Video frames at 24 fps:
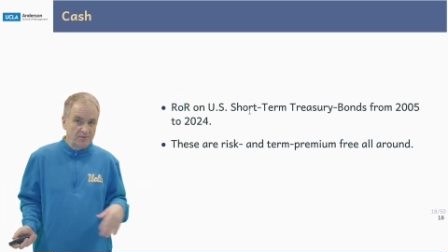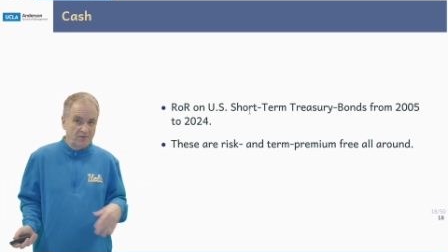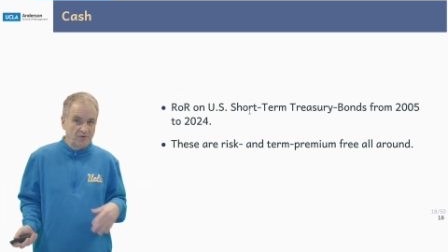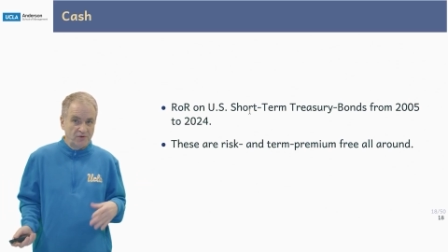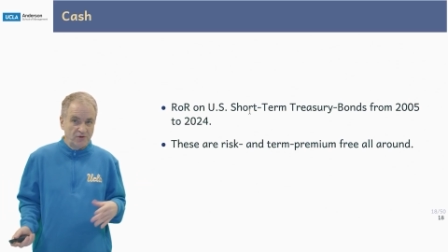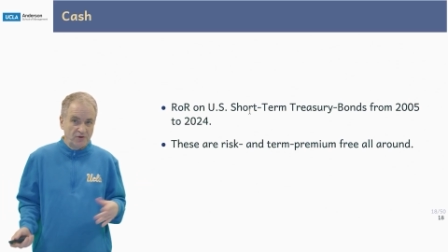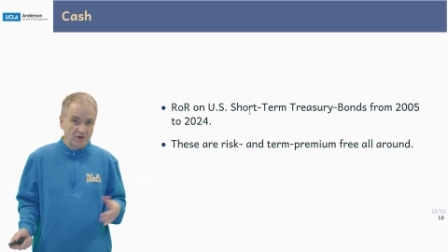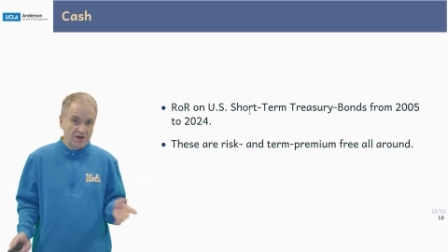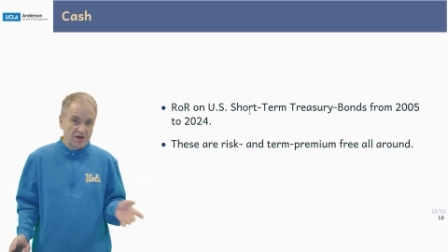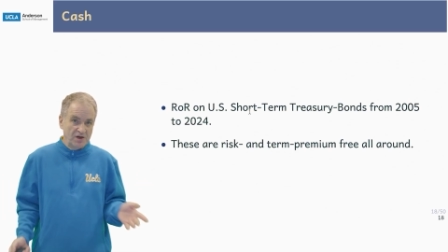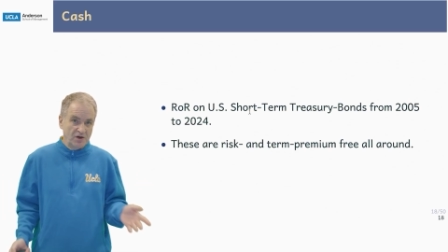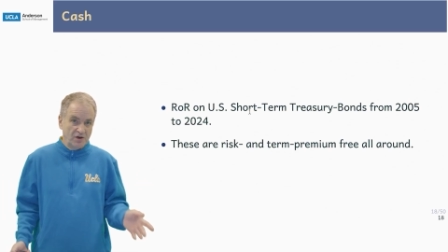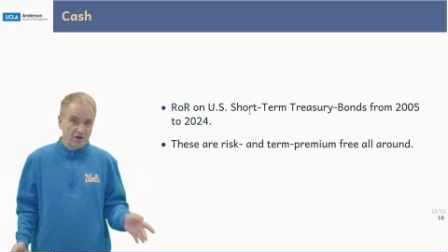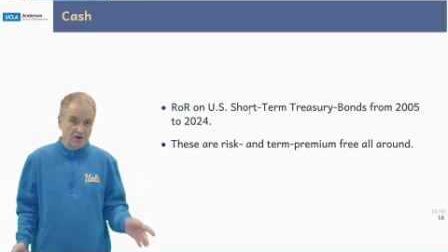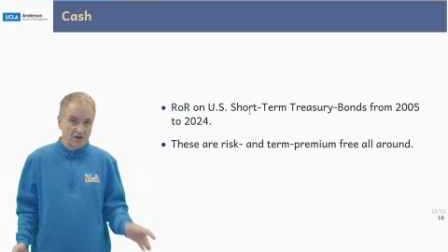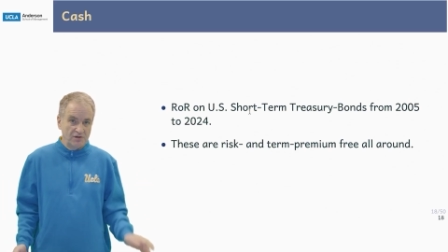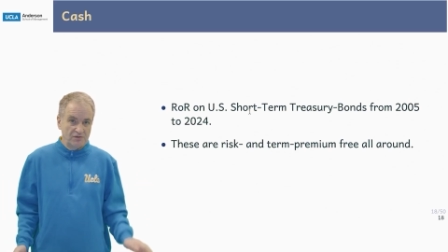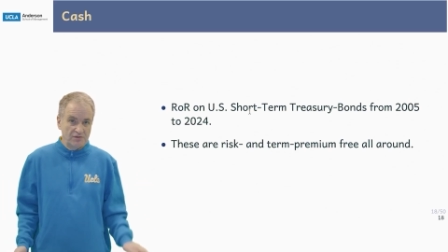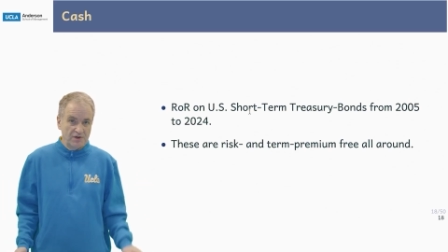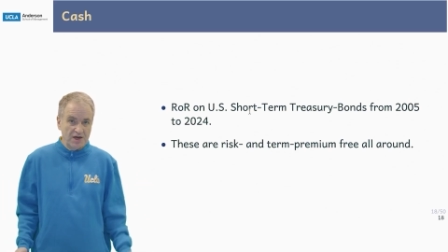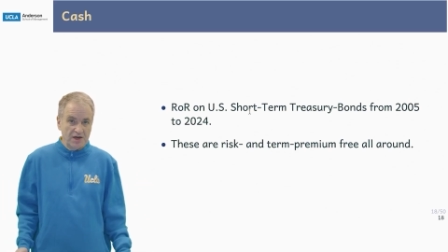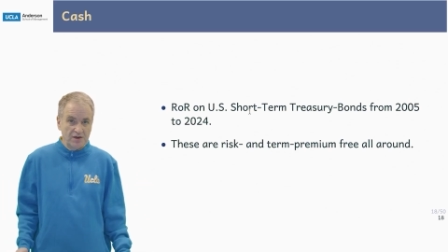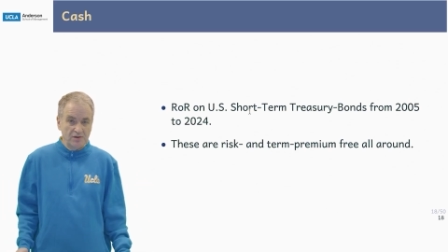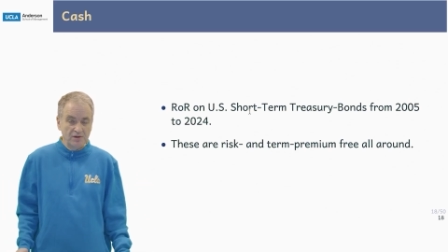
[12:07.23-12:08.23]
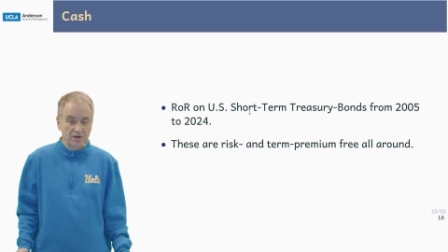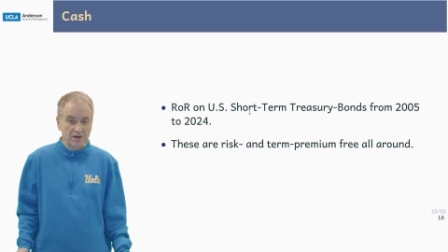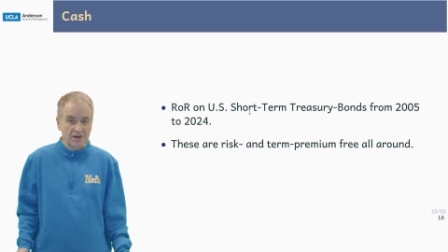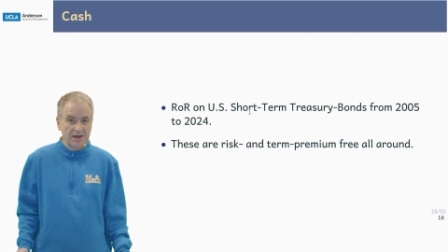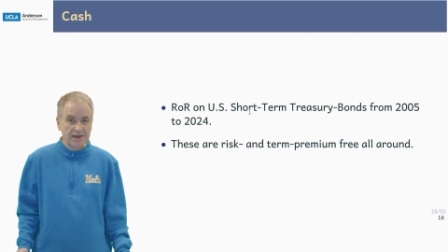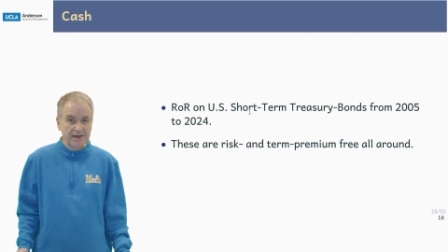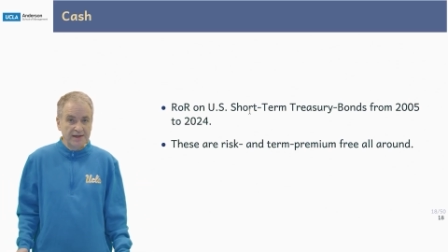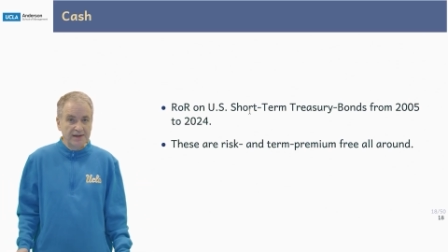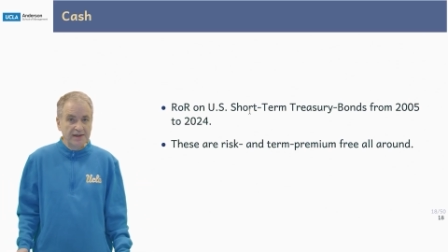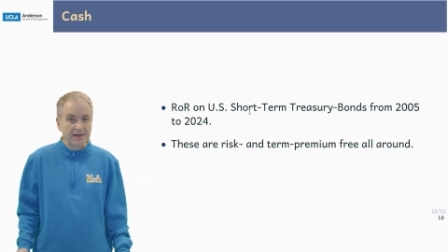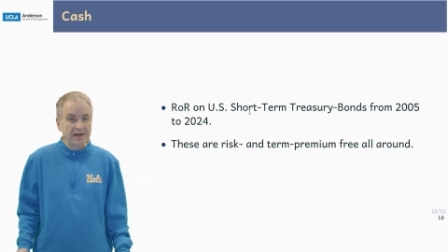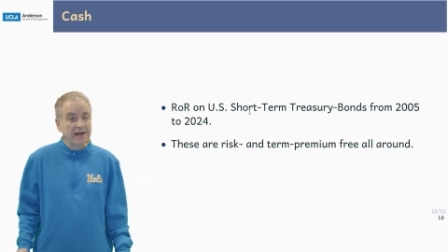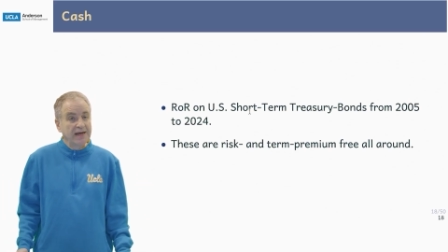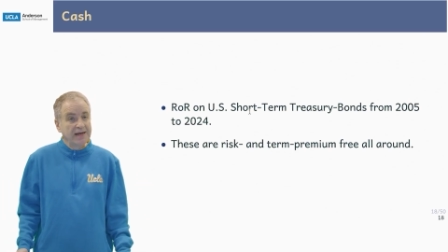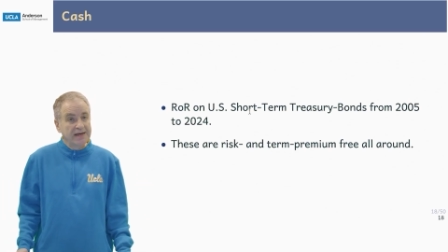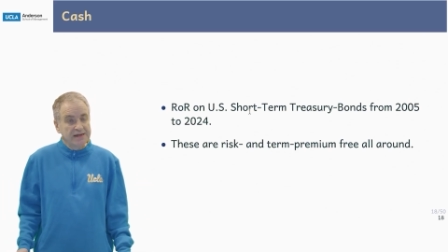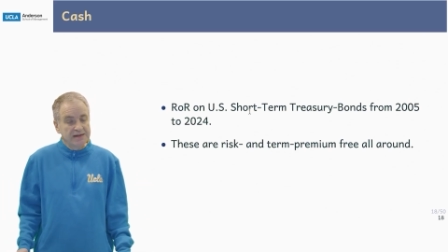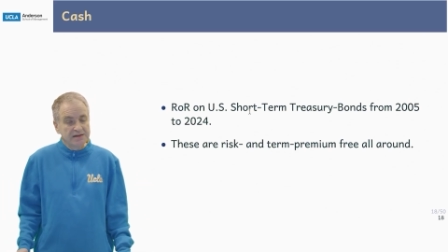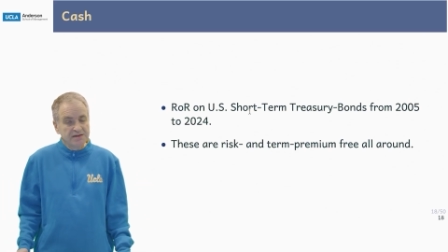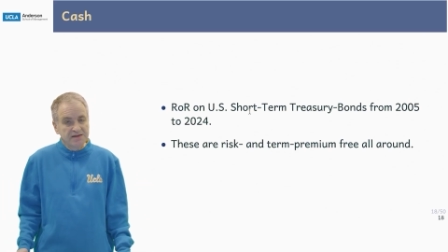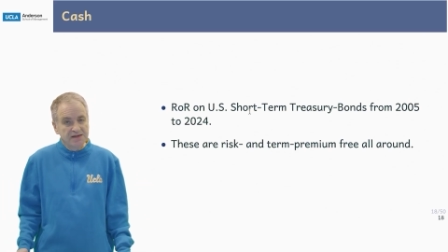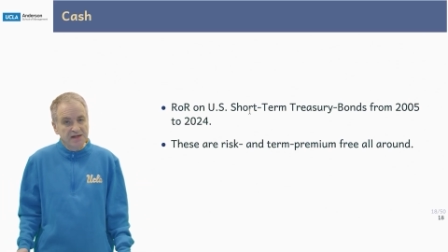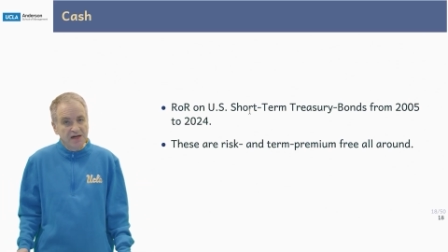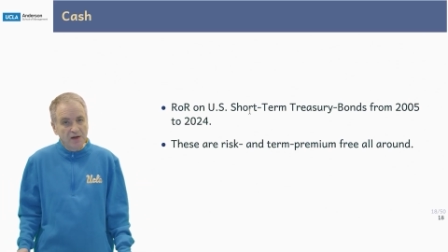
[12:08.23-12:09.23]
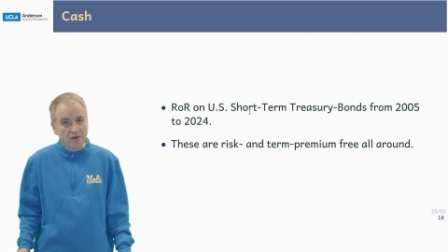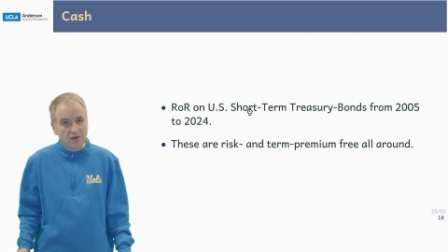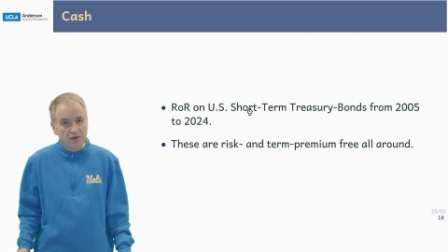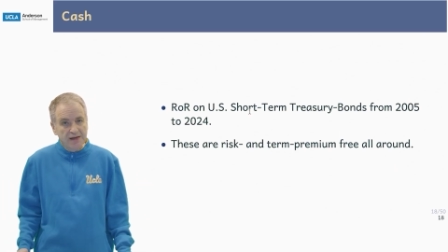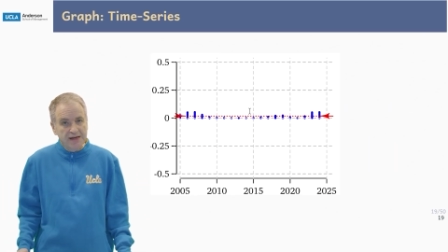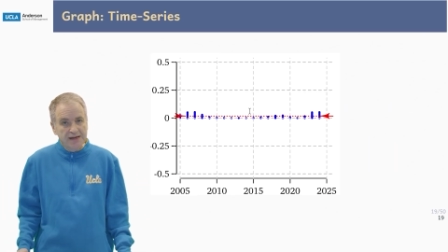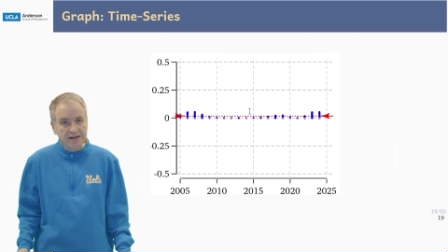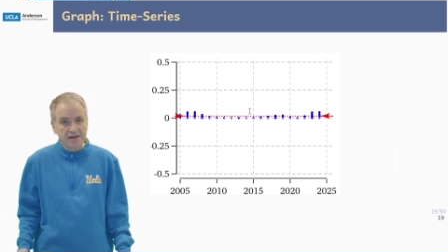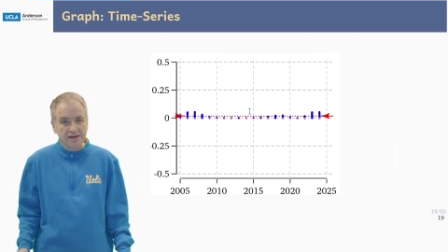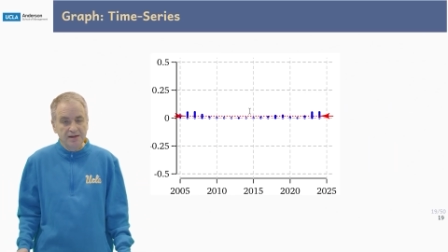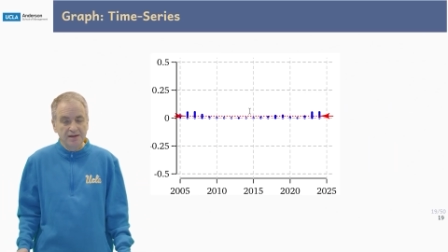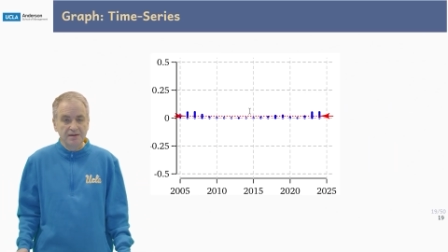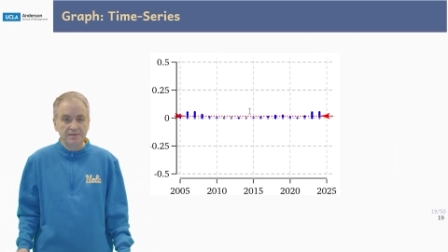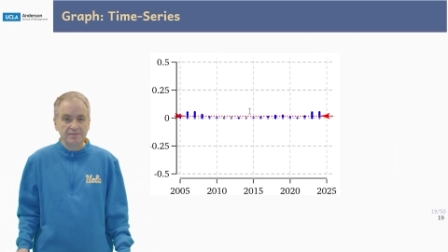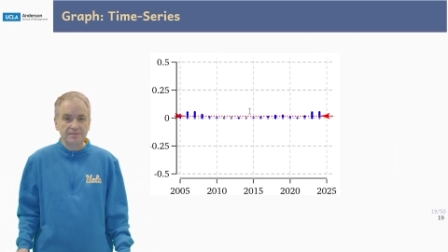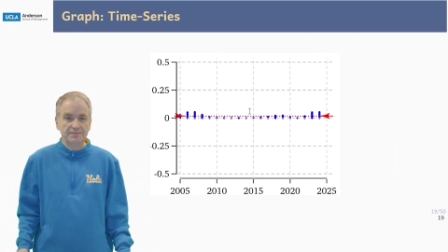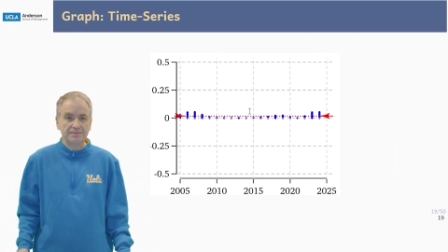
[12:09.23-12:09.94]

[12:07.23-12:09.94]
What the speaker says: free all around. Let's see how they did.